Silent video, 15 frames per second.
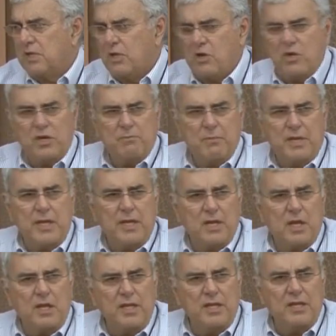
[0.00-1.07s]
going to be
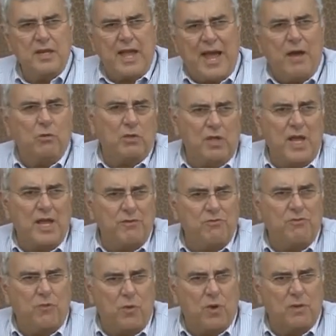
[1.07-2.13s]
uh, in outline
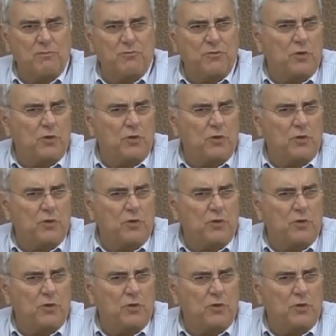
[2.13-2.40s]
form